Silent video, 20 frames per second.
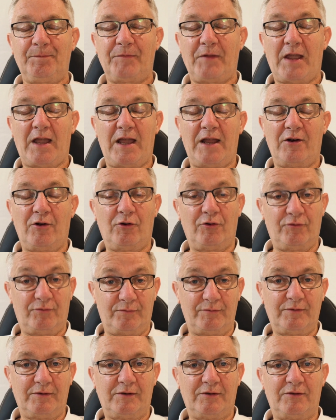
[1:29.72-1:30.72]
and
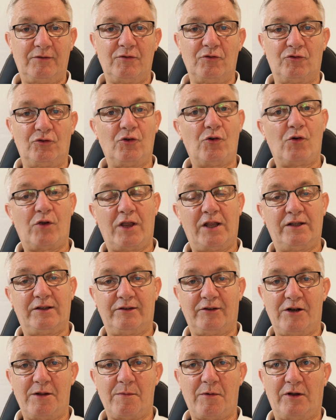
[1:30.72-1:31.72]
on talking
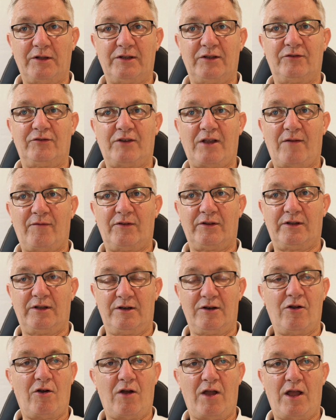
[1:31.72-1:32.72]
to them I discovered
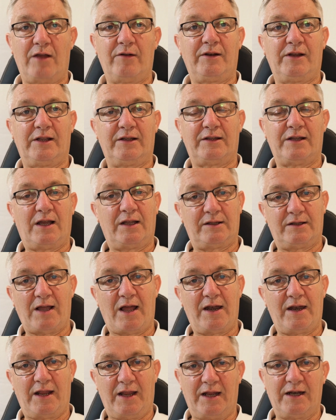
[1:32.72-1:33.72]
that not only had they
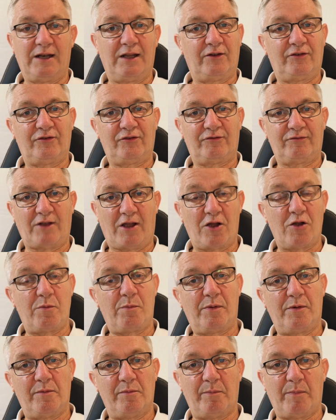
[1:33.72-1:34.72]
done it in this
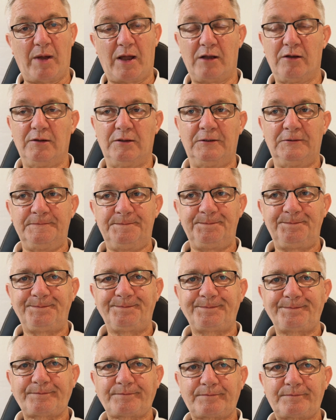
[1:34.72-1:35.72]
open boat,
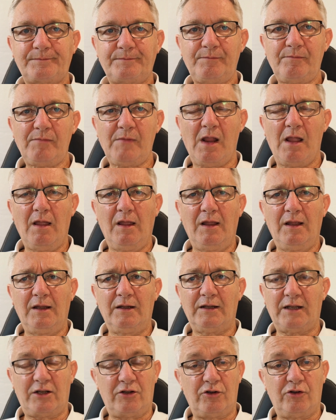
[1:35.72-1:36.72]

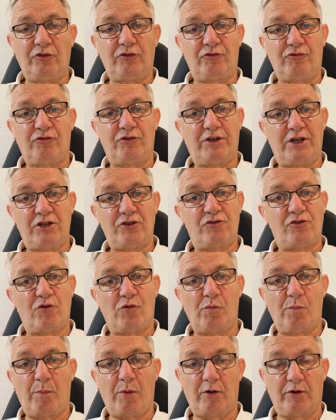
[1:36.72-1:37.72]
they'd used
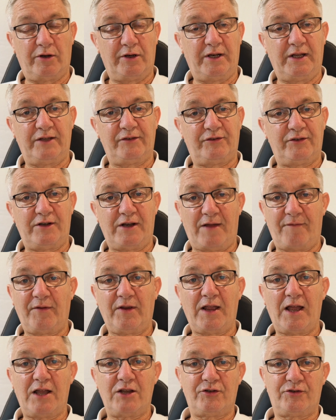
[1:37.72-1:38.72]
traditional Polynesian
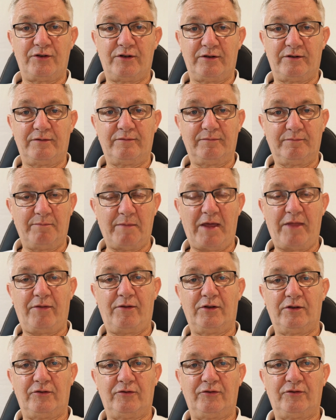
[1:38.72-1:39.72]
navigation
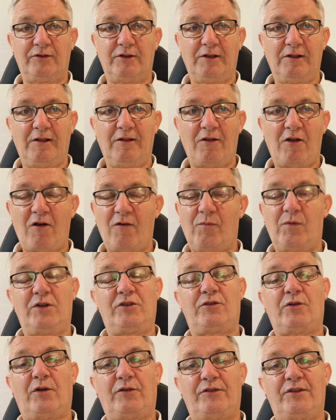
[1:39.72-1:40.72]
methods, of
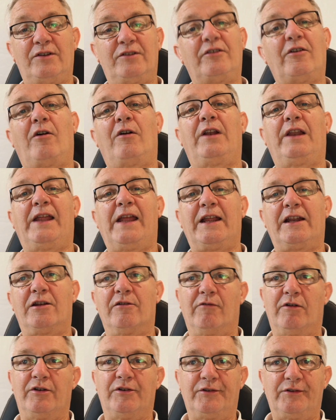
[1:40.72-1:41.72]
which I was entirely
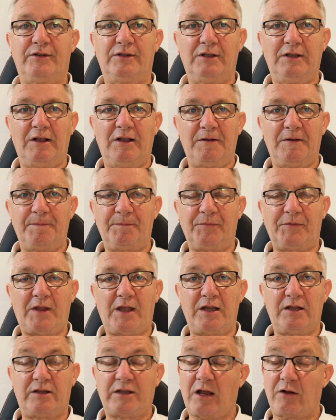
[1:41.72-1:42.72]
ignorant.
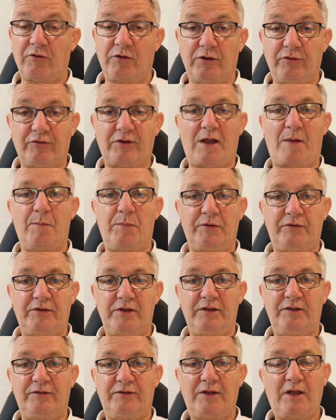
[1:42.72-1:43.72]
They don't use
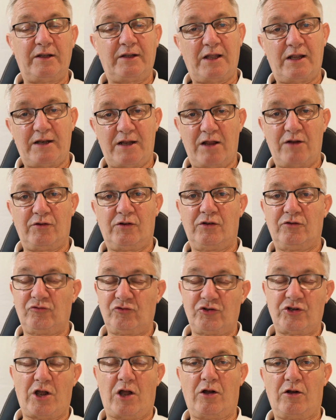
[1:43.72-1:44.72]
compasses, they don't use
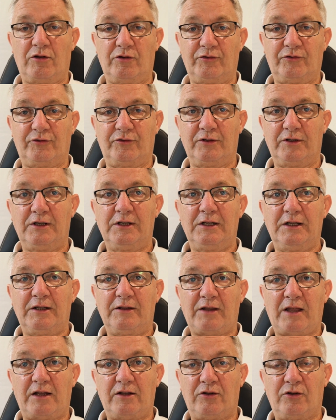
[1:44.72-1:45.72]
charts,
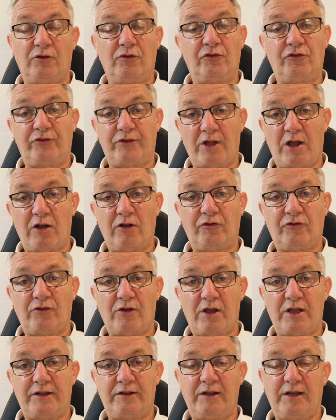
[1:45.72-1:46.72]
they do star
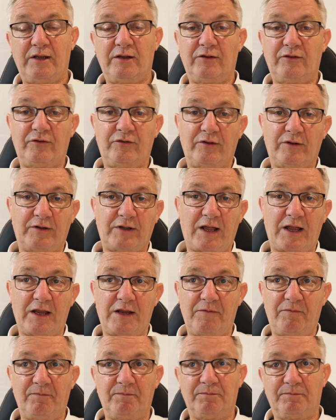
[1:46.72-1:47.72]
sightings,
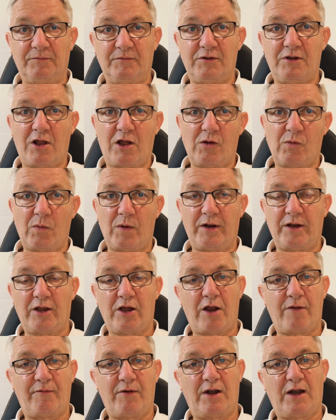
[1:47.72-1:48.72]
they know where they
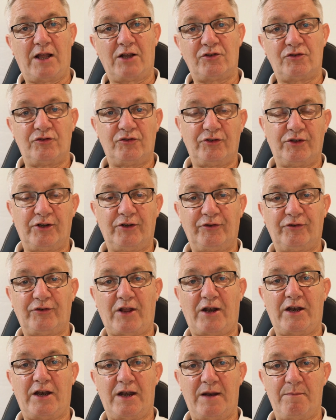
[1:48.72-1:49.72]
are in relation to the
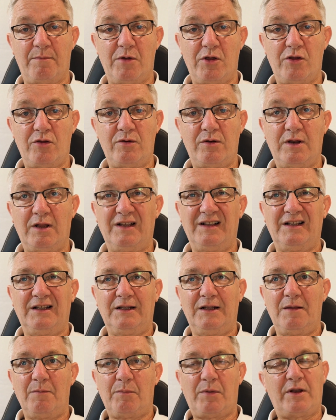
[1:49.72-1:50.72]
sun and the moon,
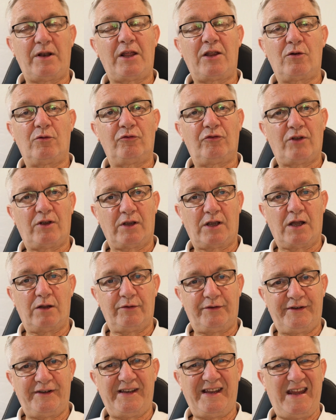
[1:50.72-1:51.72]
but they also go
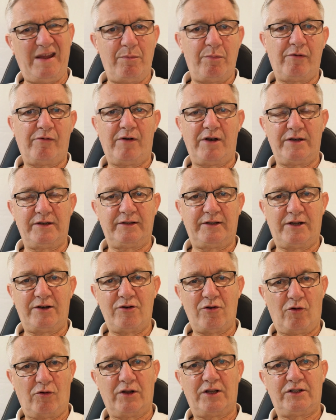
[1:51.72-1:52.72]
deeper in, the
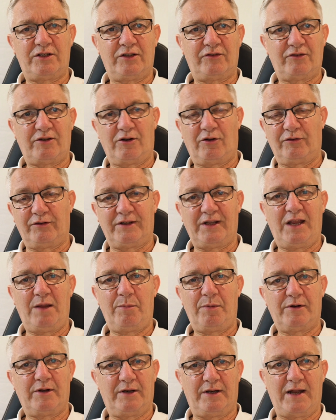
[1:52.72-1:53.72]
knowledge is a lot
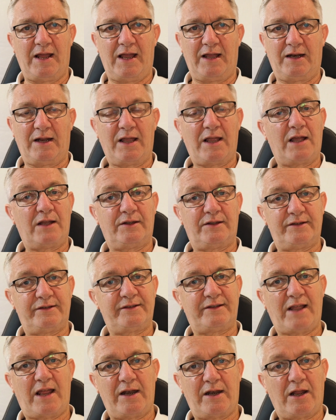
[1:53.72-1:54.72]
deeper than that. They
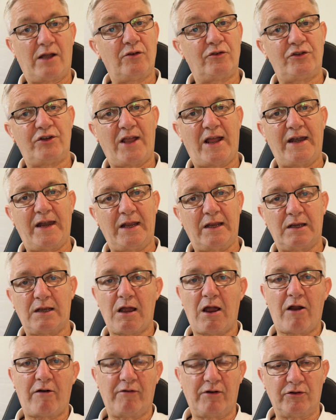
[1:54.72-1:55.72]
understand oceanic
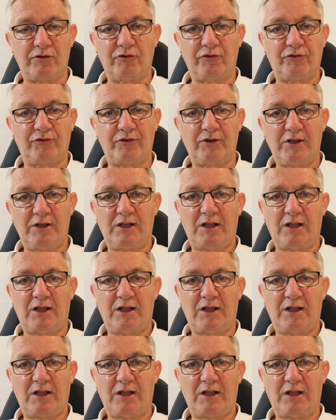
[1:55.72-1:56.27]
currents,